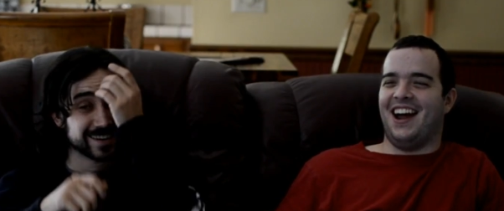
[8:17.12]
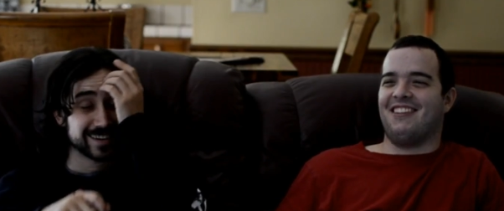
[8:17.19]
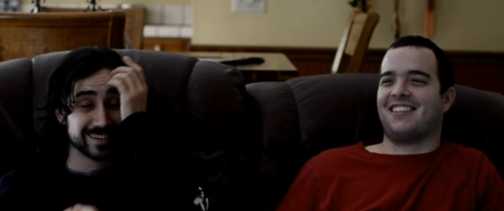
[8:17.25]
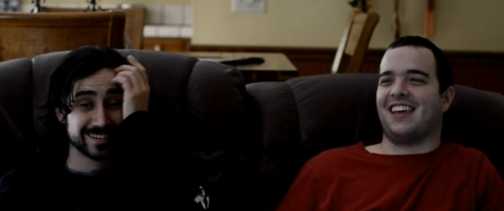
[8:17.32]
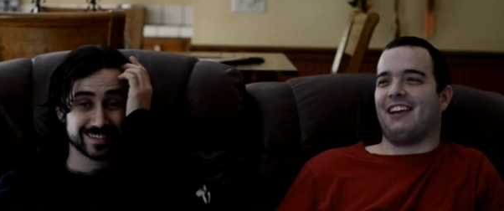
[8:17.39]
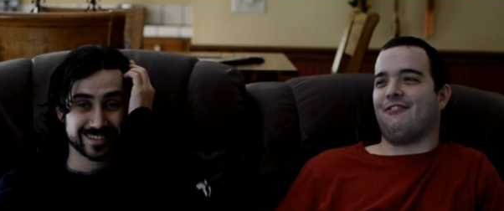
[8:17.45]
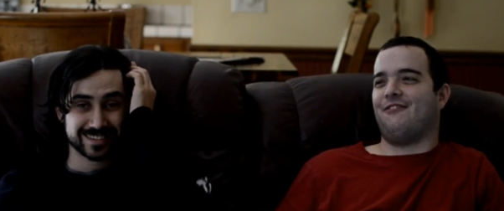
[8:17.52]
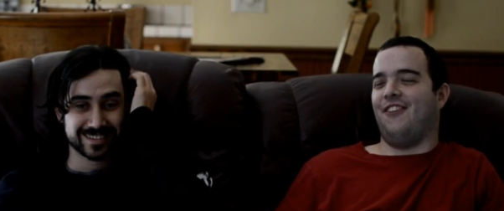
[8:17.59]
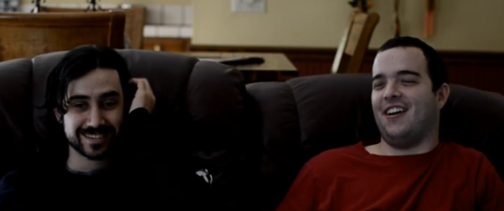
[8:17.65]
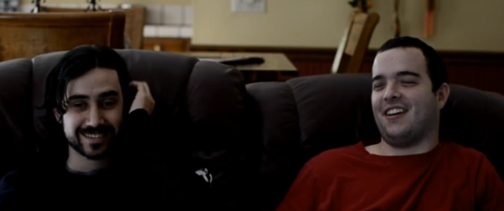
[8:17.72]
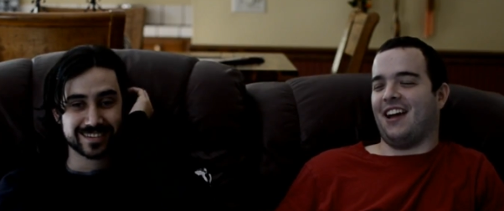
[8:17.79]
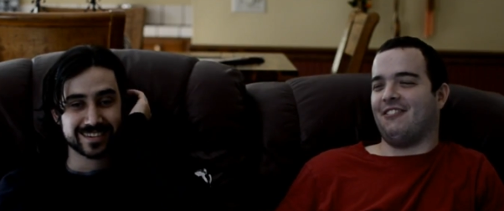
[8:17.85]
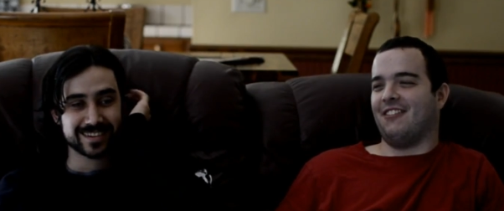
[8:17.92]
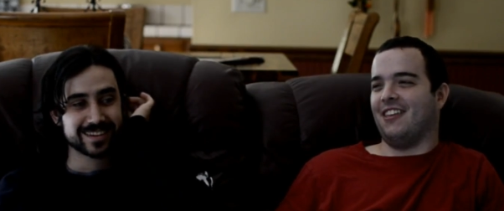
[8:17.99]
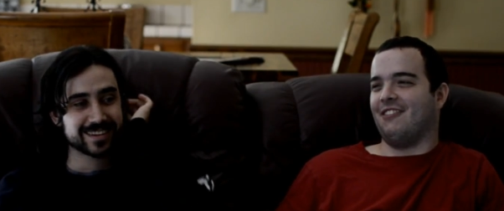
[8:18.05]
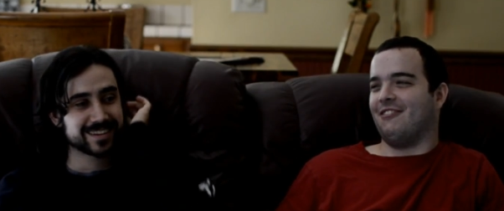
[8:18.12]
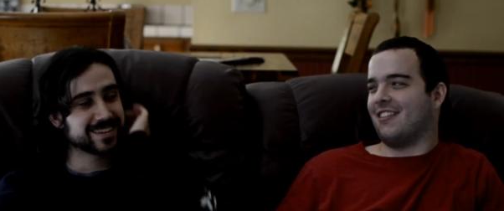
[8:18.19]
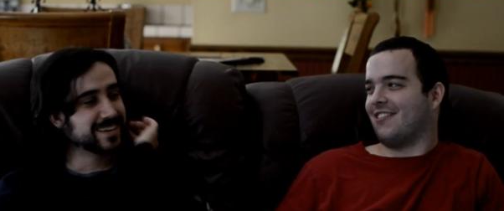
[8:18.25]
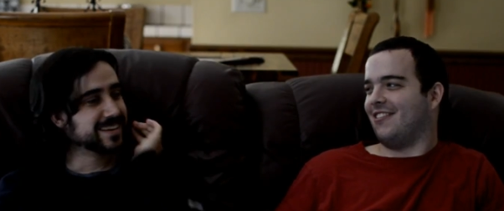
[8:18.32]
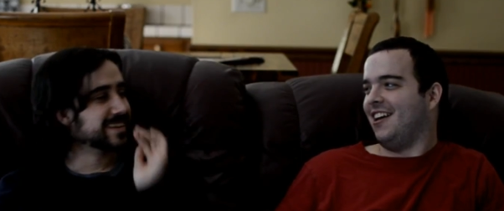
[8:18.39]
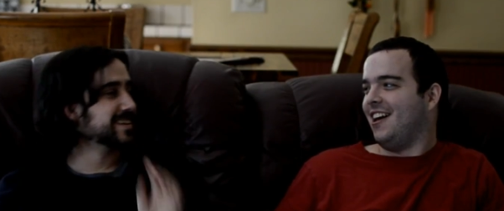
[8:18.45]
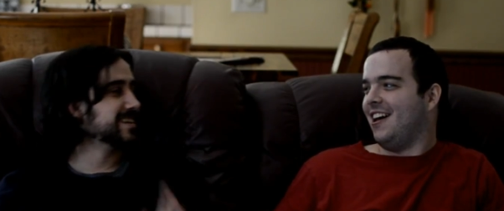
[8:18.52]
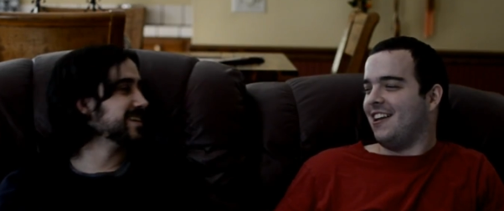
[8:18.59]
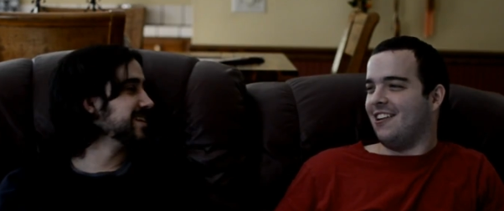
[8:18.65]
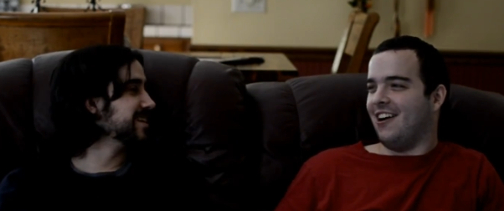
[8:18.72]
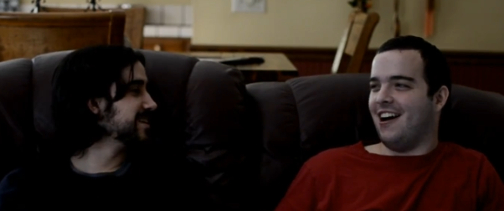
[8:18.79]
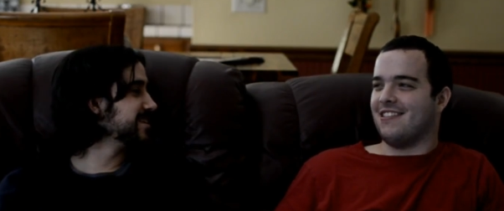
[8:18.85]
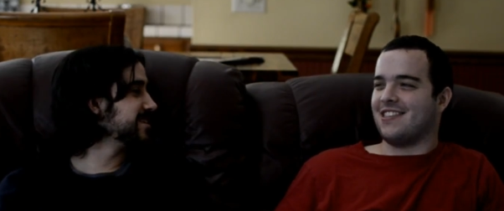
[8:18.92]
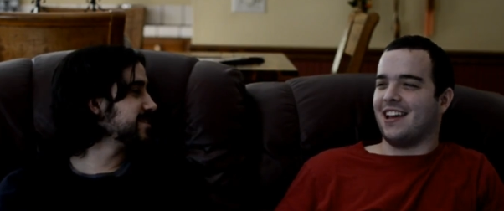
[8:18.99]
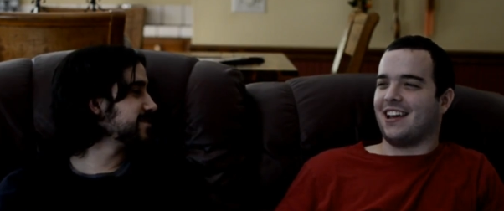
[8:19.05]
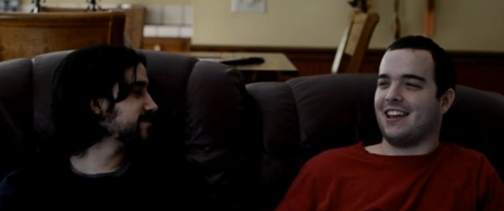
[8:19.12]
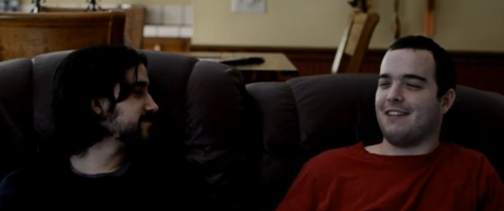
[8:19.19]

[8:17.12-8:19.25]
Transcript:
Speaker 1: was like, fuck, I really want some. No, I was like